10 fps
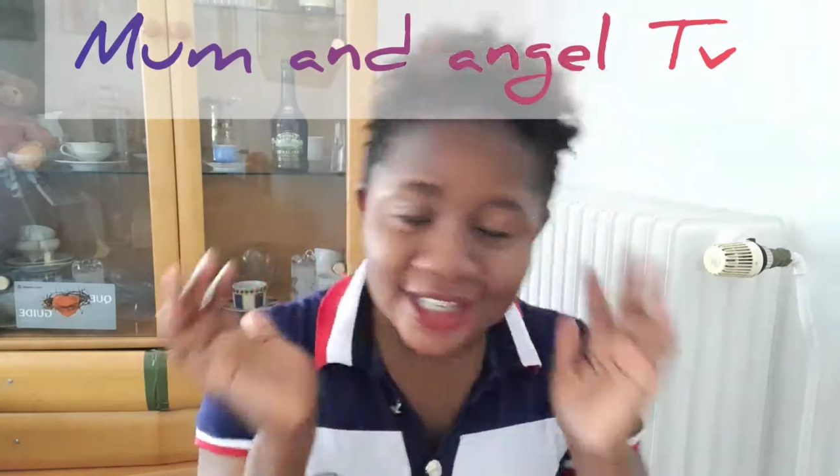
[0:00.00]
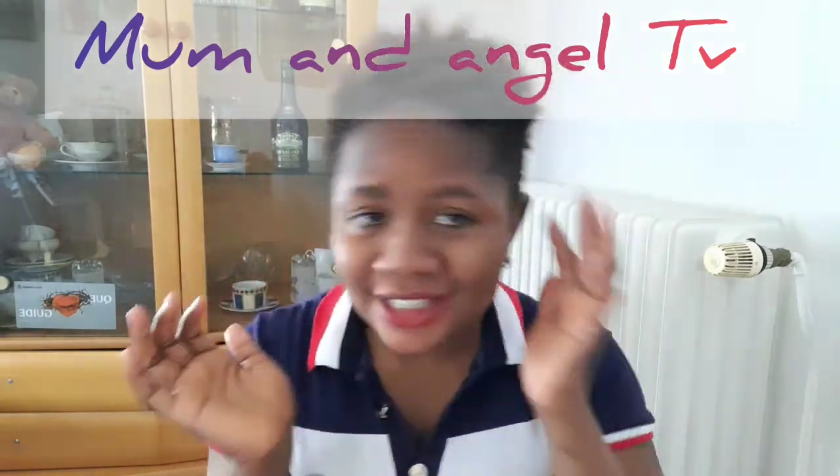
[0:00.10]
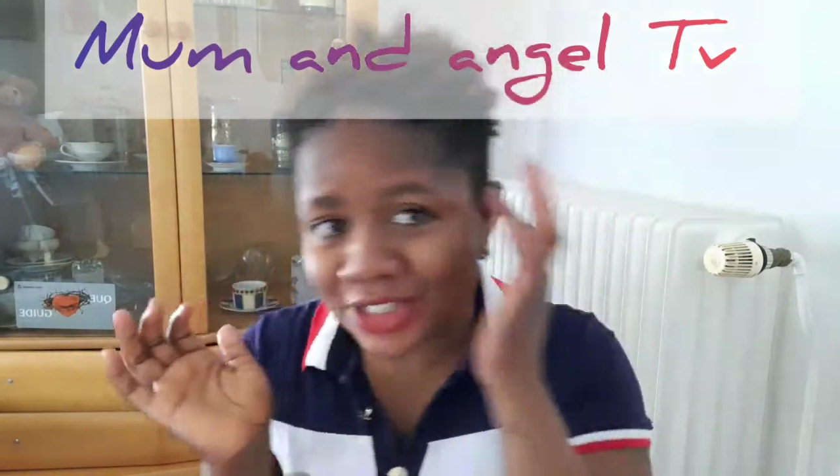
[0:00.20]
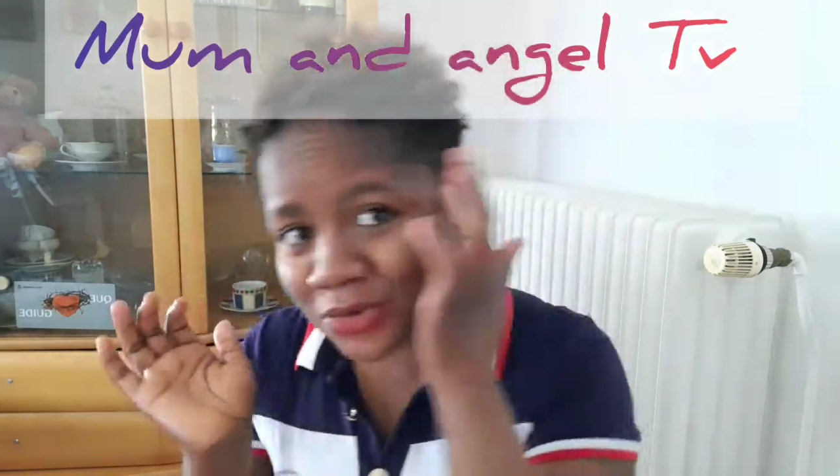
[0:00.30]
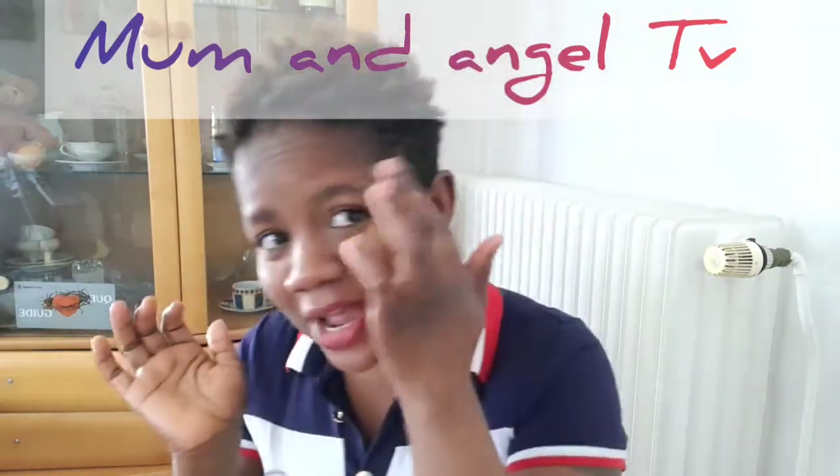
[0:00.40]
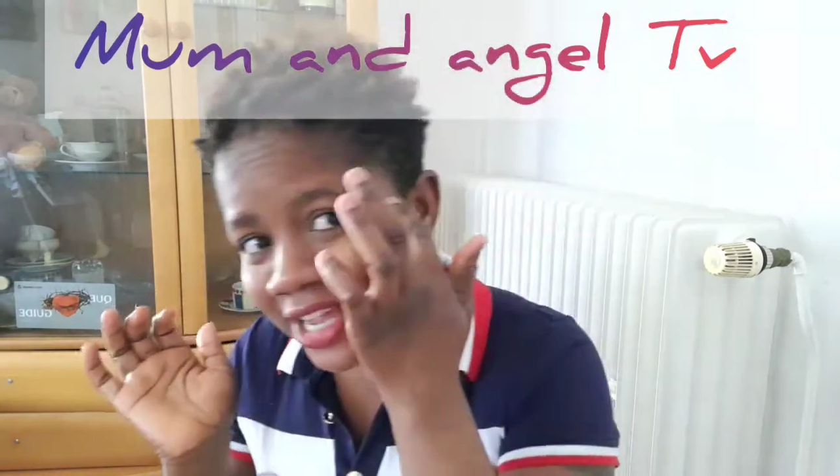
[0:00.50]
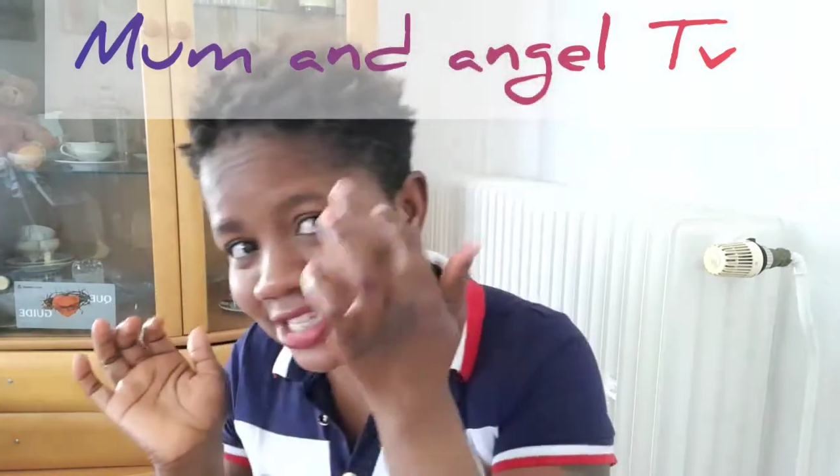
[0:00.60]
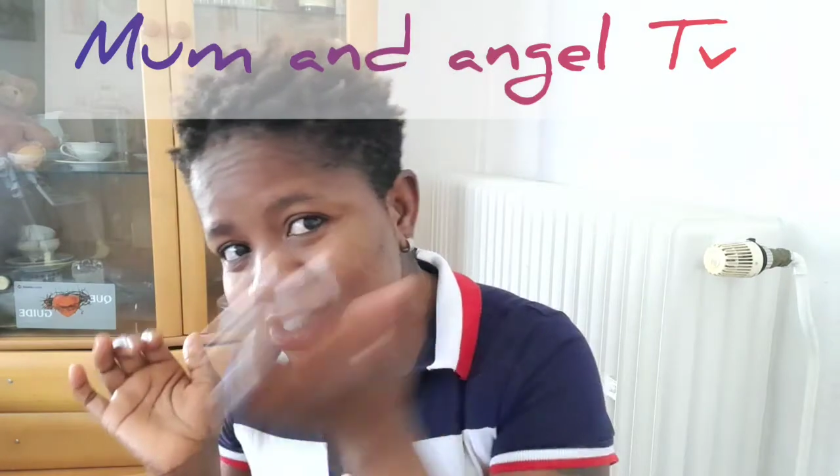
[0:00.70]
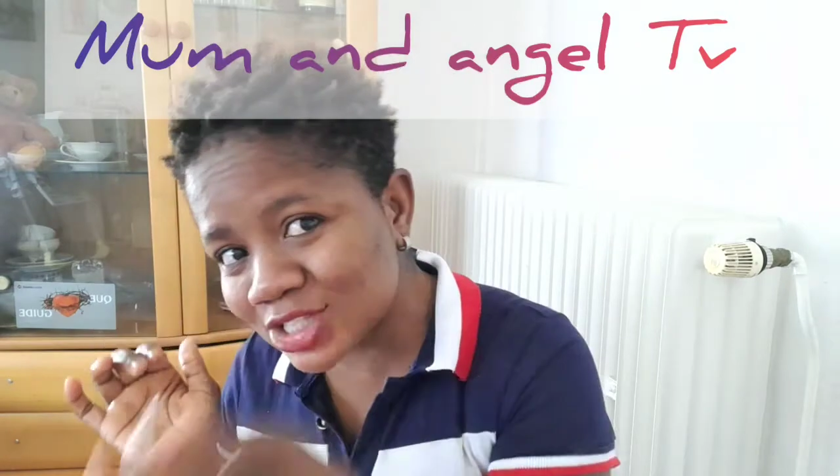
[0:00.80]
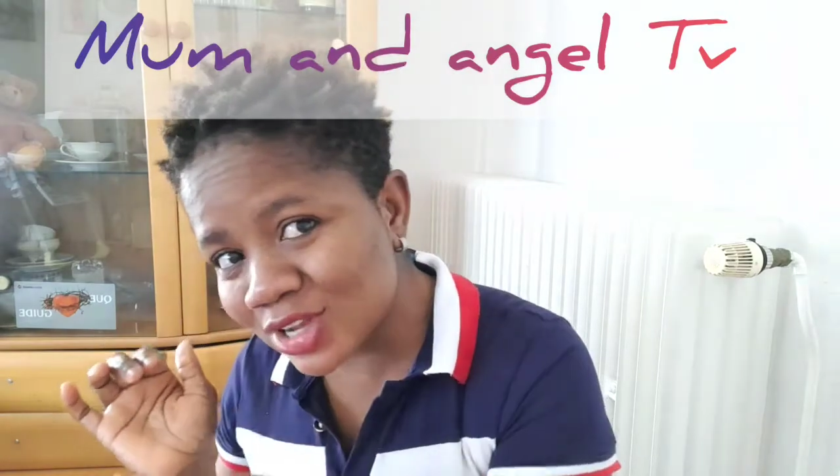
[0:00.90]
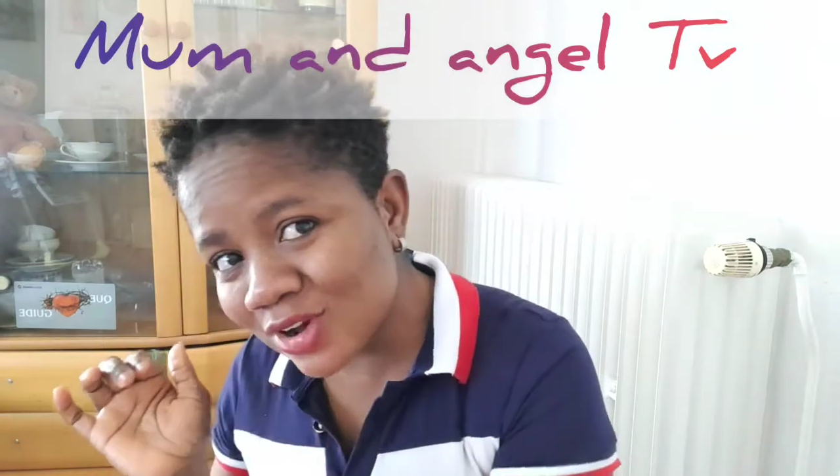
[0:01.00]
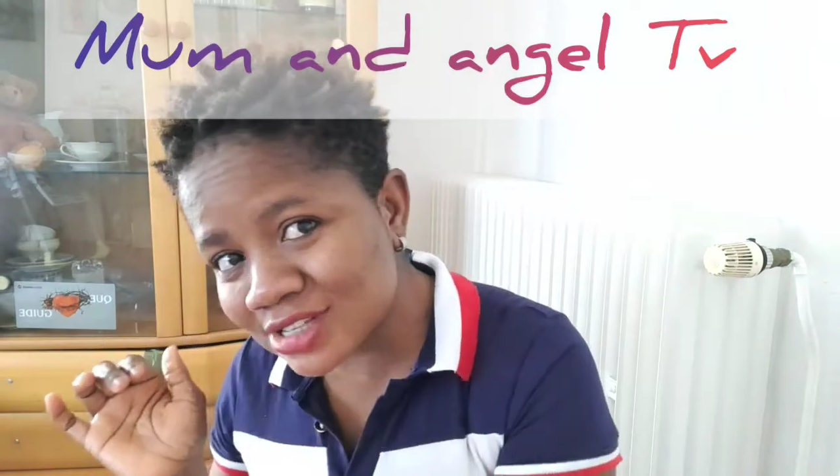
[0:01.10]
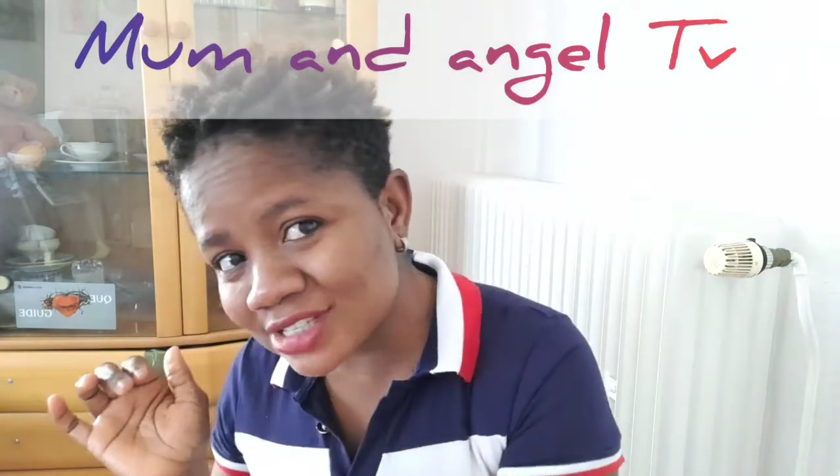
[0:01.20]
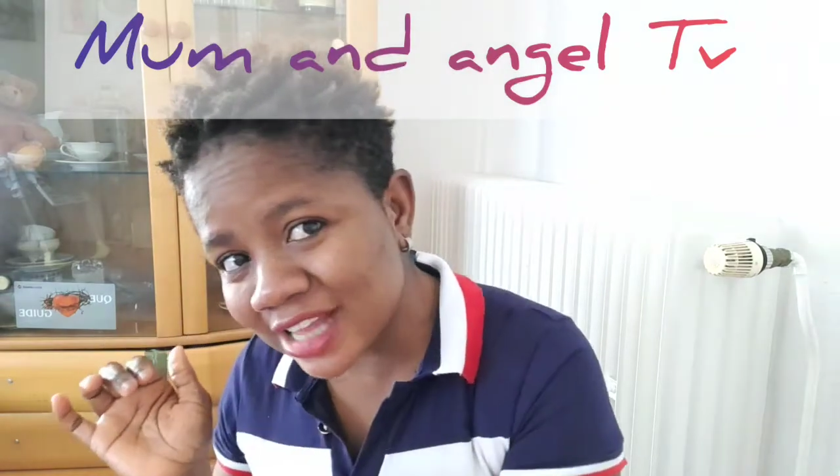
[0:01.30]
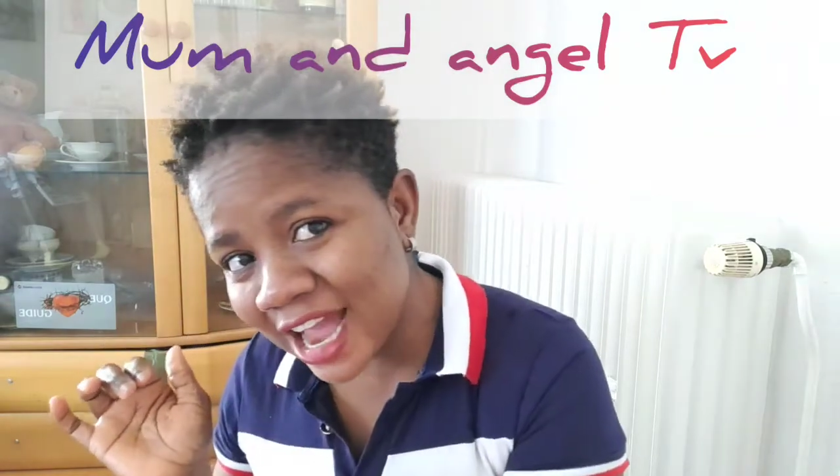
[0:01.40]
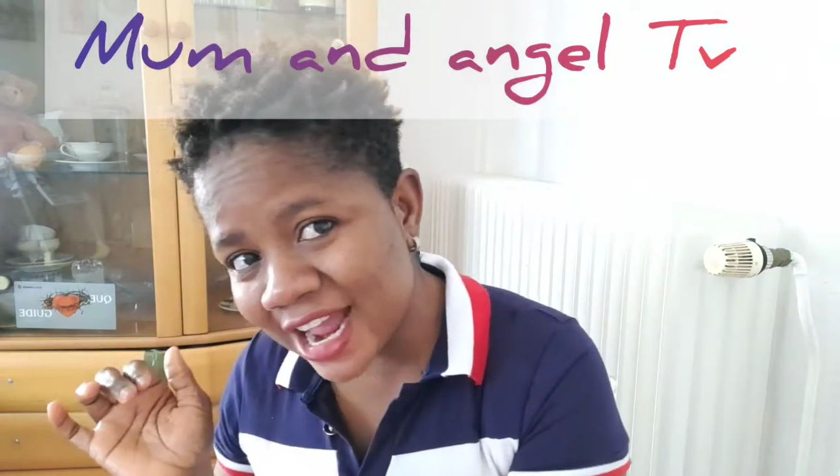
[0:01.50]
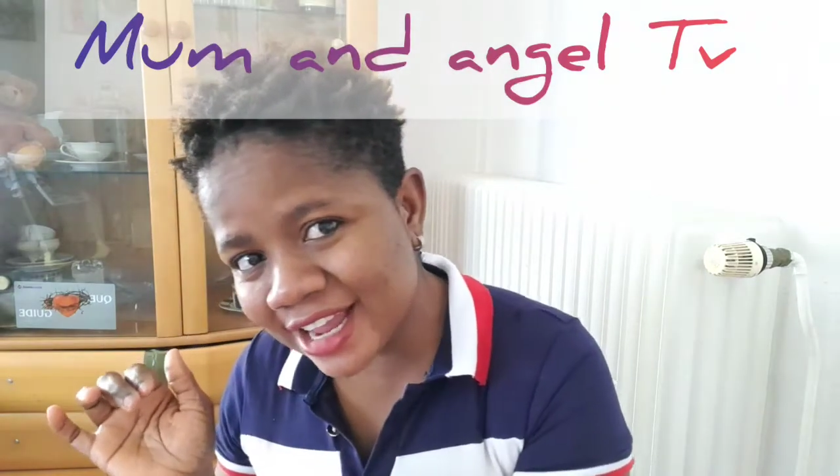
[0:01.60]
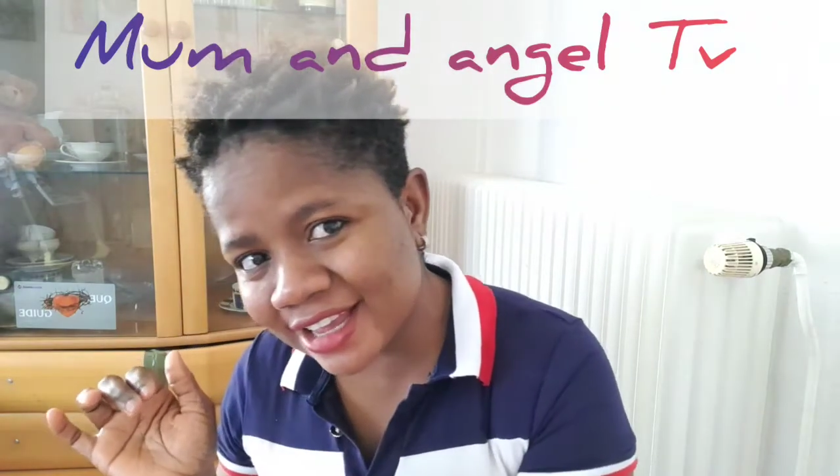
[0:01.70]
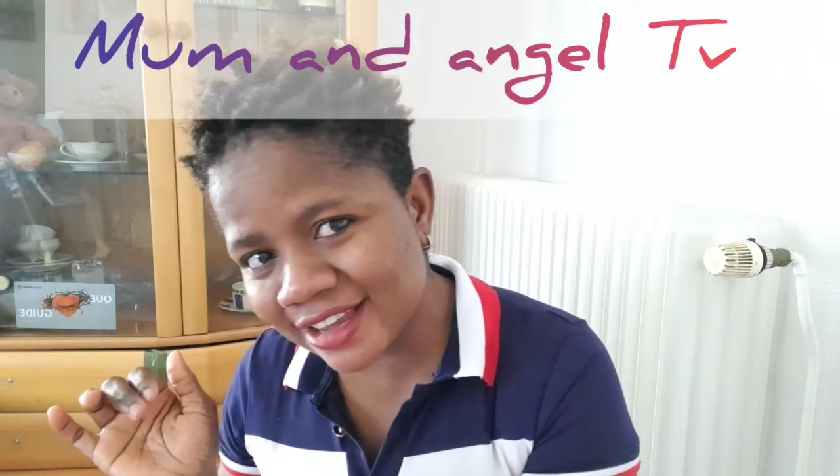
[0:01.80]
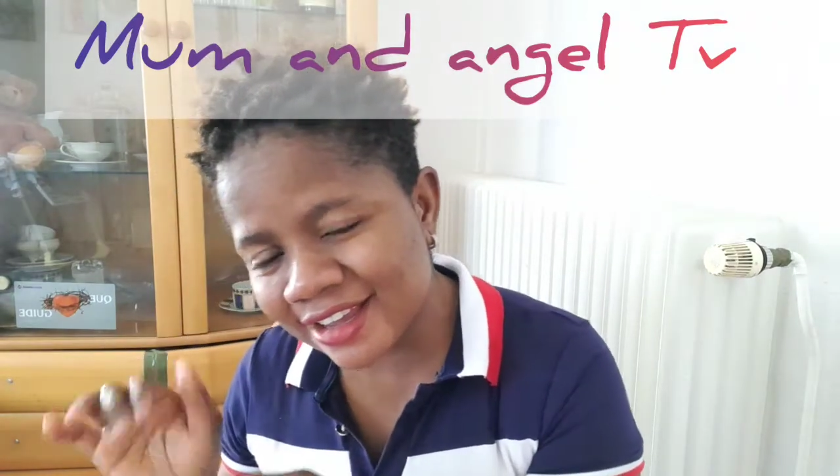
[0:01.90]
the way it looks
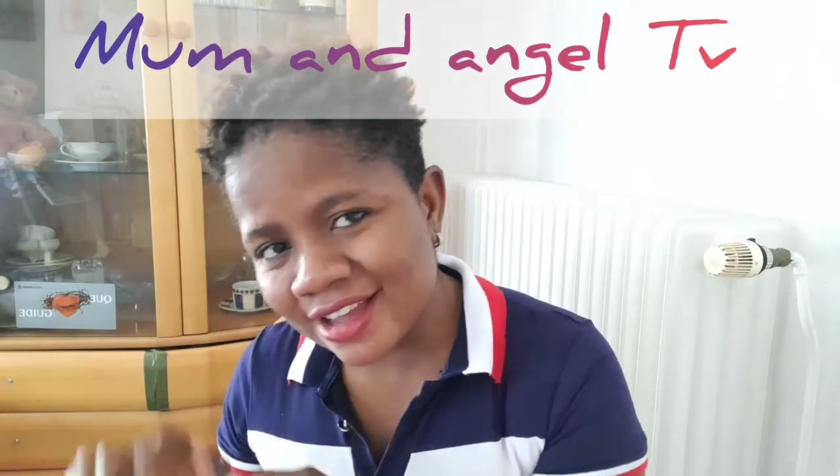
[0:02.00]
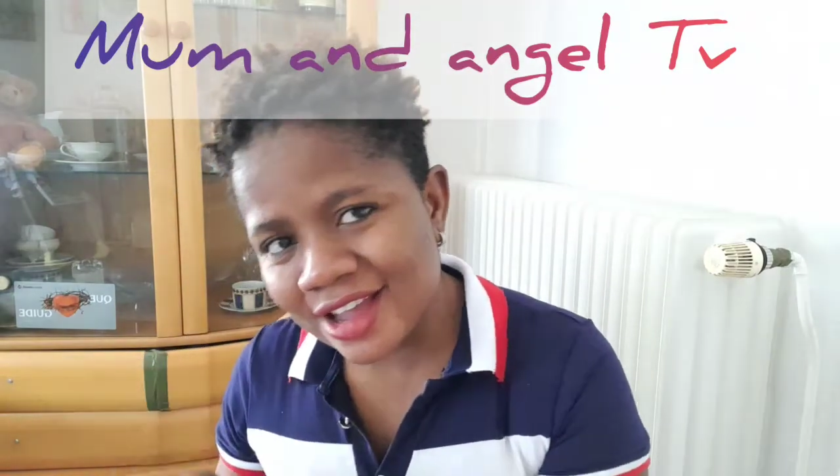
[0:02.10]
like.